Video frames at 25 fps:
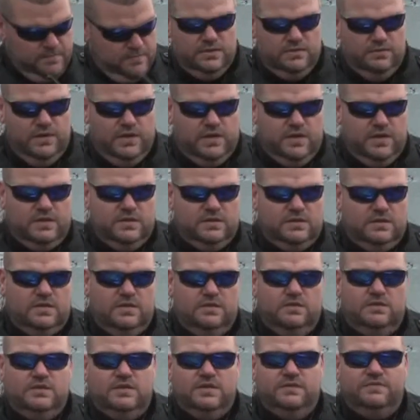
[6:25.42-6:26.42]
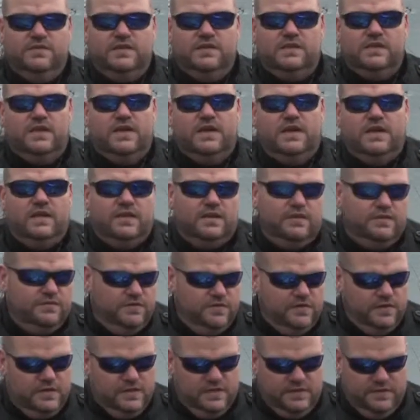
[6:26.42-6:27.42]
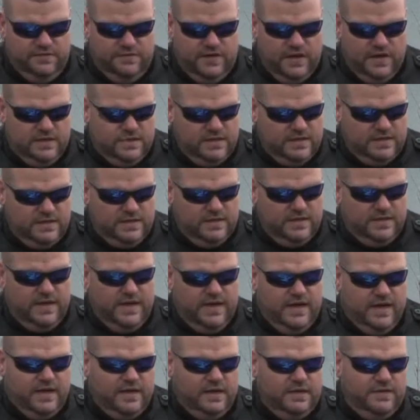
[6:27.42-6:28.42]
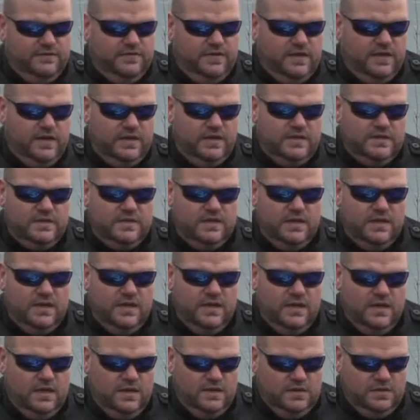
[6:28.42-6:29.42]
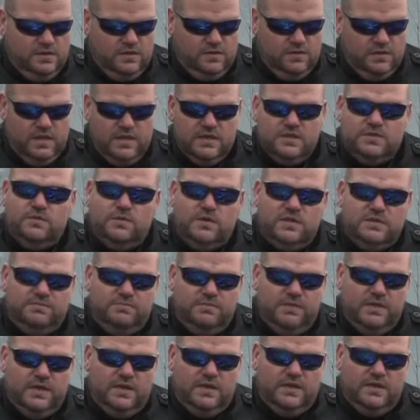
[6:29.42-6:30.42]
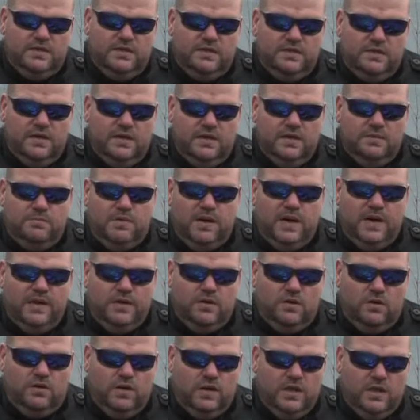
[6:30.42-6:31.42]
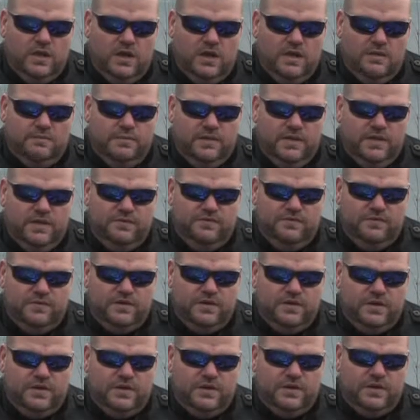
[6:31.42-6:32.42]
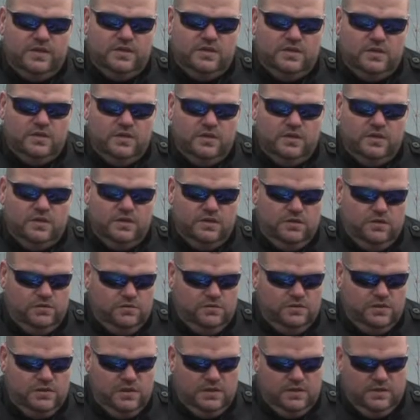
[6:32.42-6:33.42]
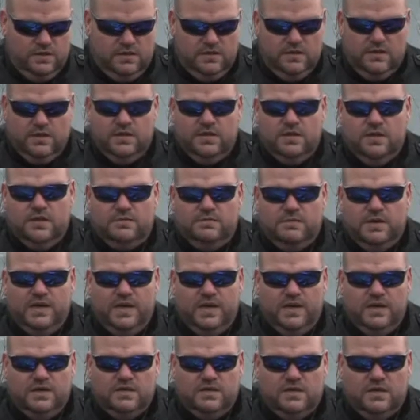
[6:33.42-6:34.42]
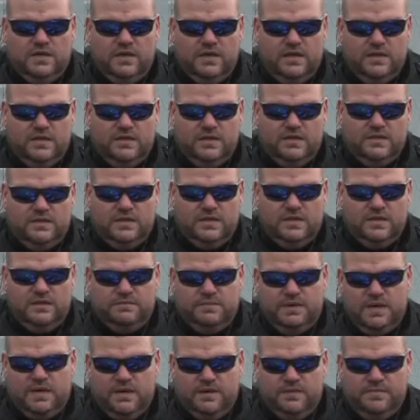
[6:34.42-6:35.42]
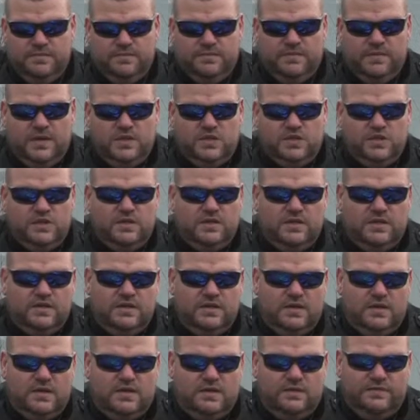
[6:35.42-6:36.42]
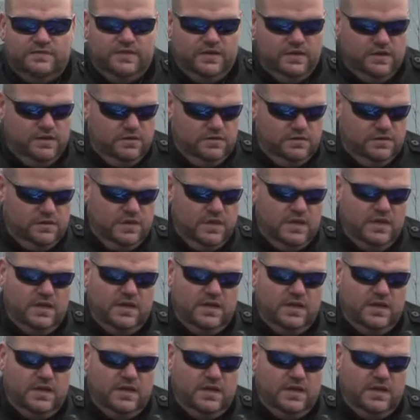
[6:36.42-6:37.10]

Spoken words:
We are exclusive in Canada for this device. This is TACA device. So this was built by an oil company for their internal use, and I got my hands on it, as I mentioned in the other videos.